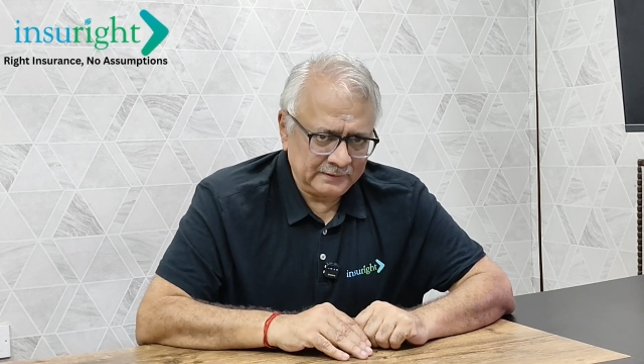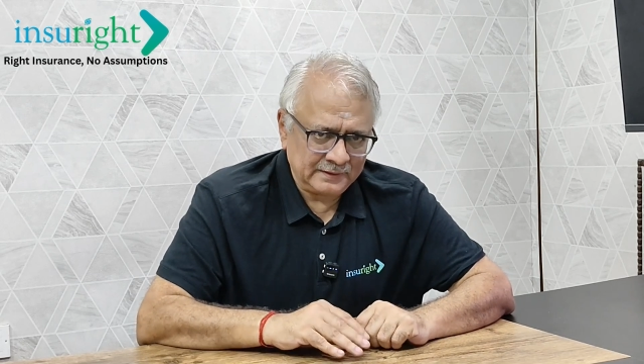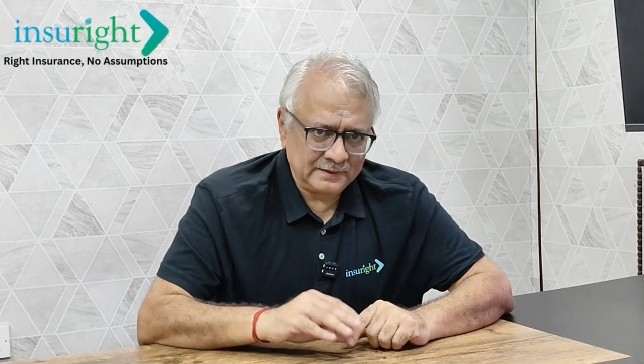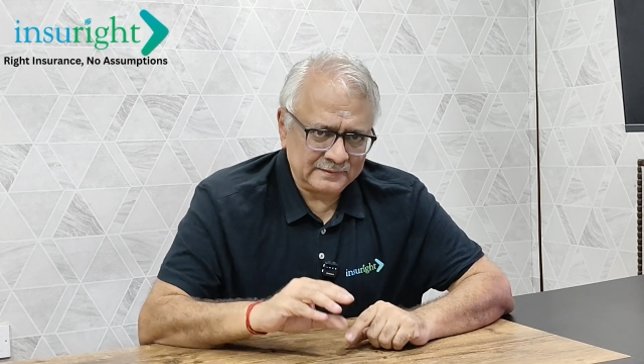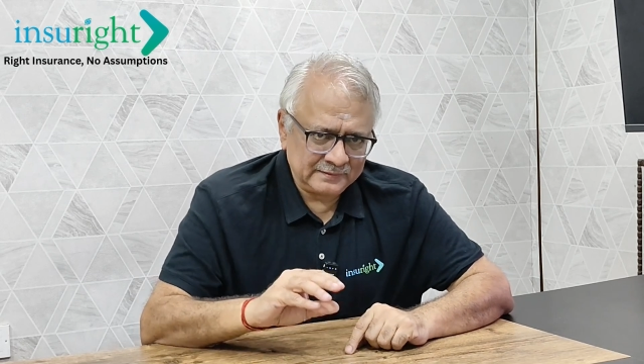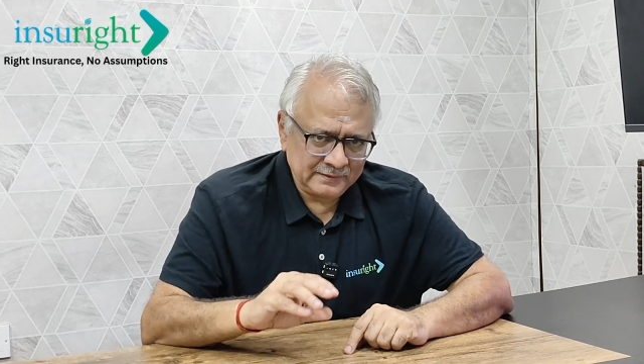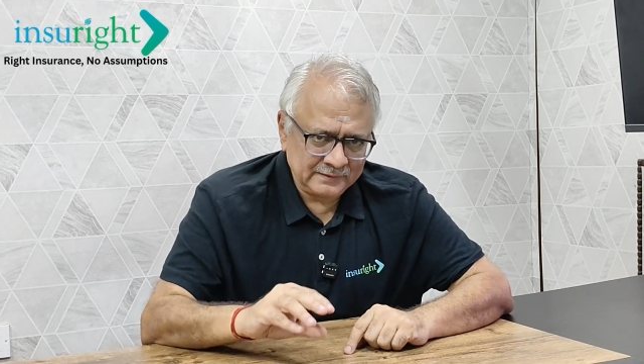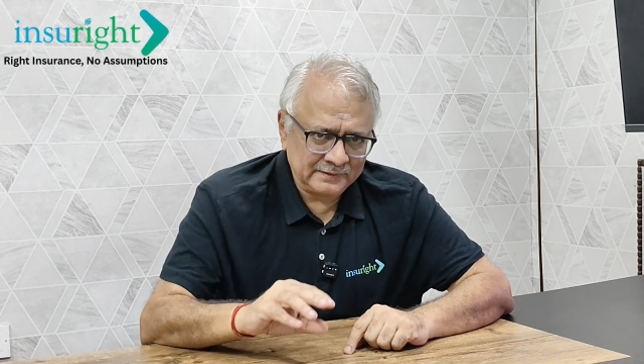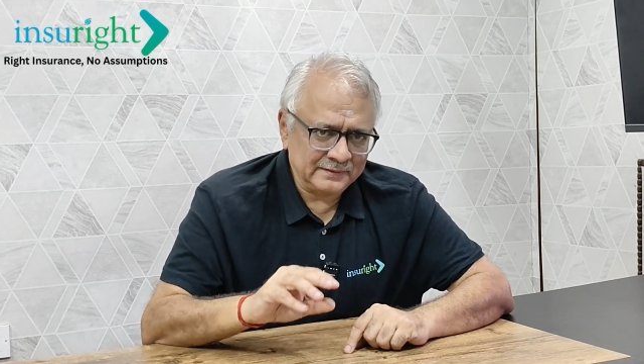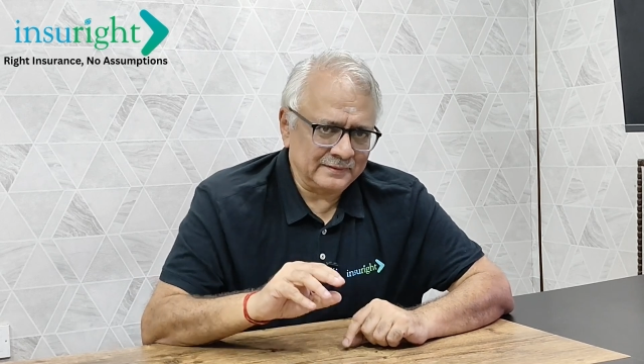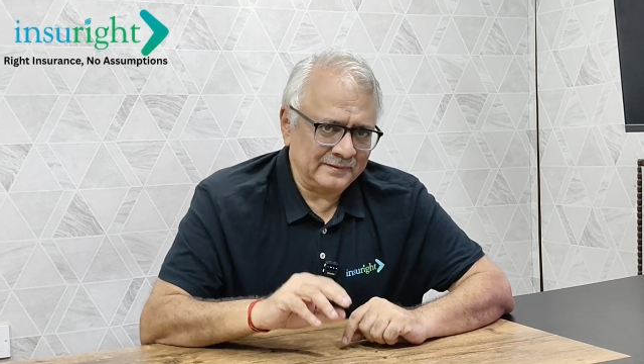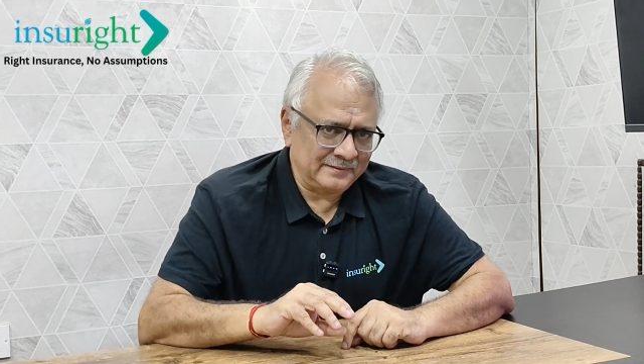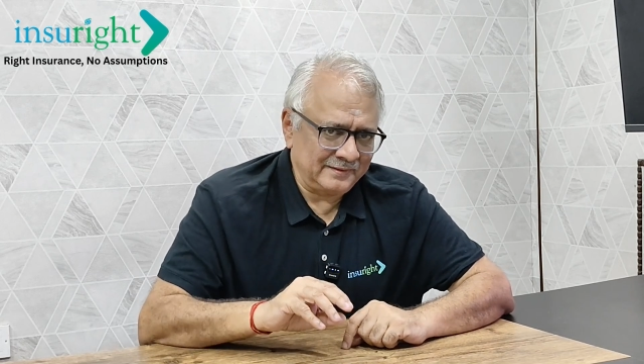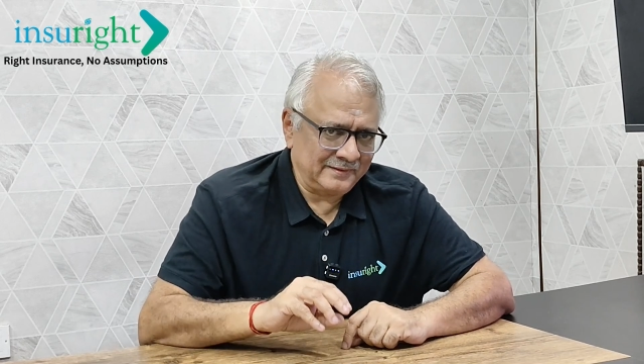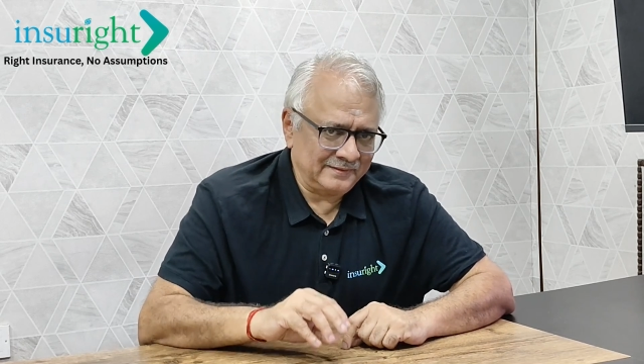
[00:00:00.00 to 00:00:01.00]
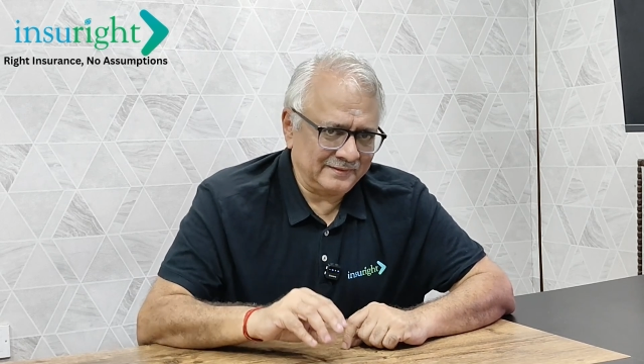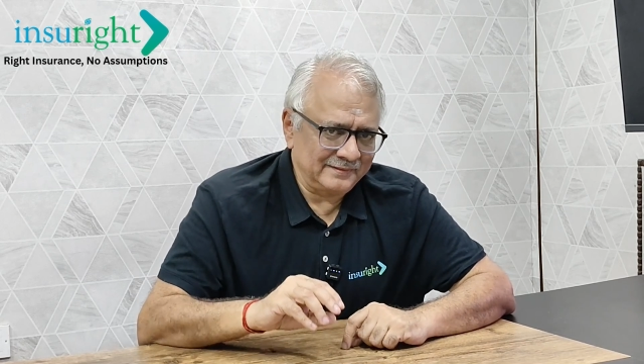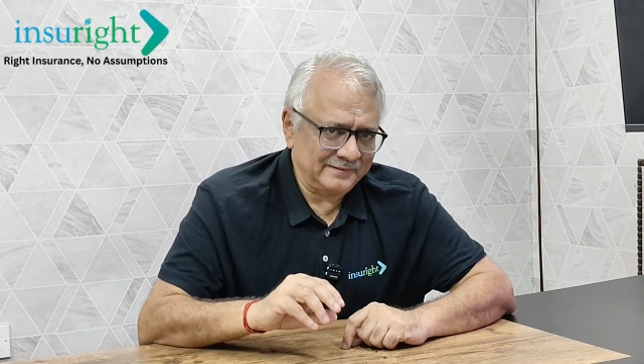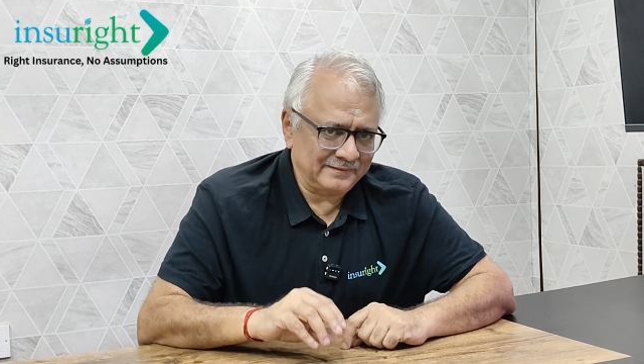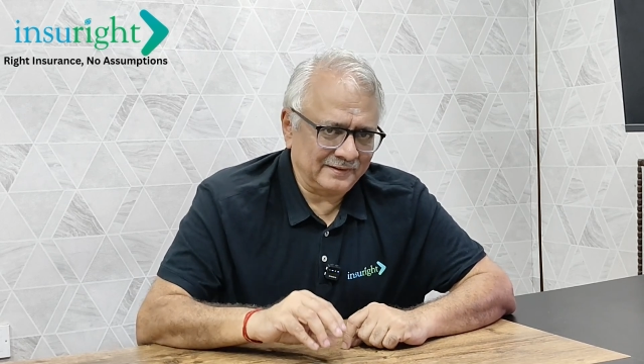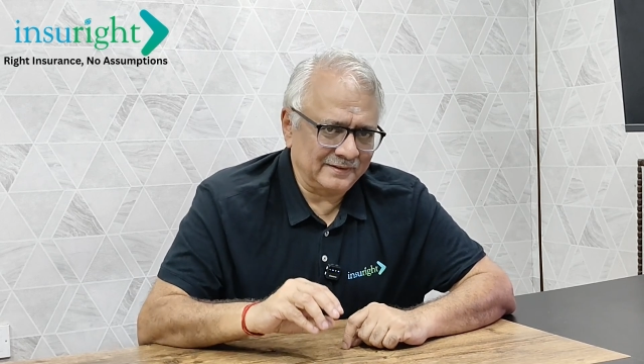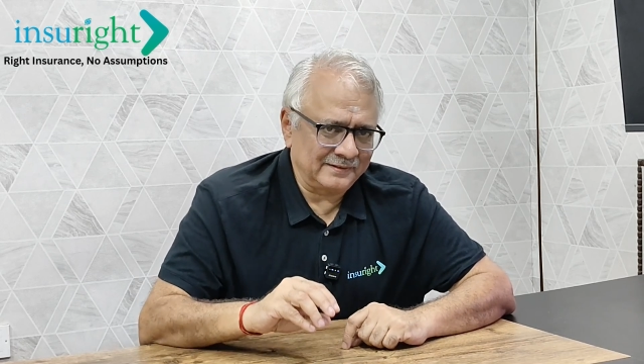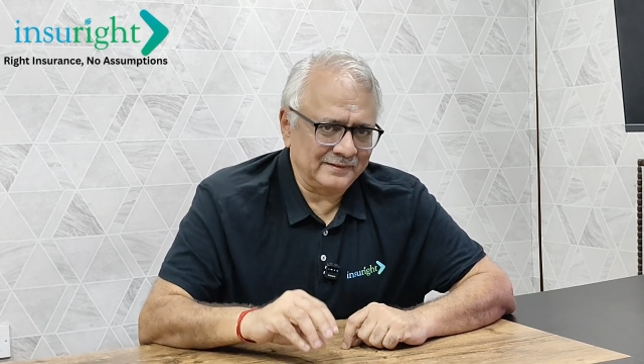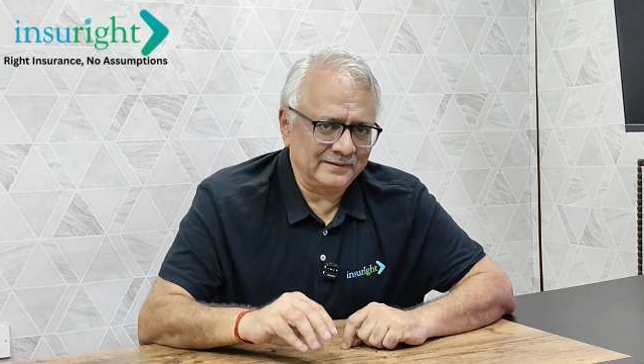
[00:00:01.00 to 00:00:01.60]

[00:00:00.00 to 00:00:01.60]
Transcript: There are certain restrictions or